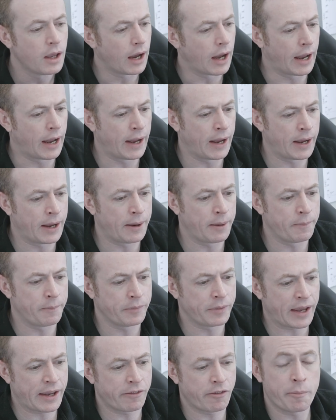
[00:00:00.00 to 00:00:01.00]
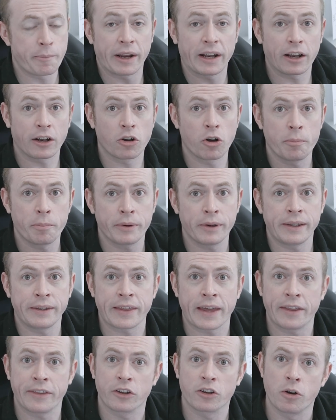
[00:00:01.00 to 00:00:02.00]
Um, they're a bigger company.
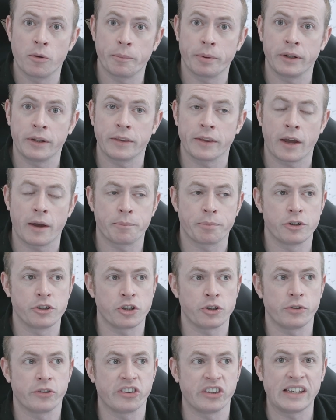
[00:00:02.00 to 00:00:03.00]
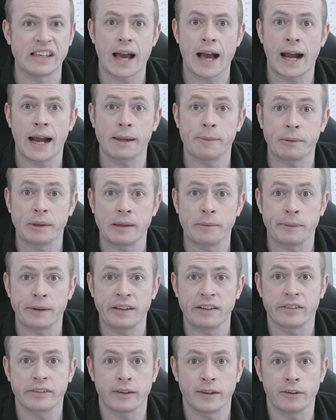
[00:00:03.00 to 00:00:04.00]
They're the company that produced the I B
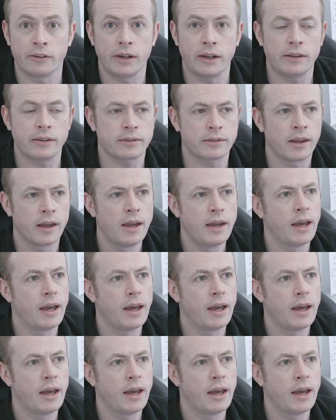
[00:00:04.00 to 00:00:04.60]
B series.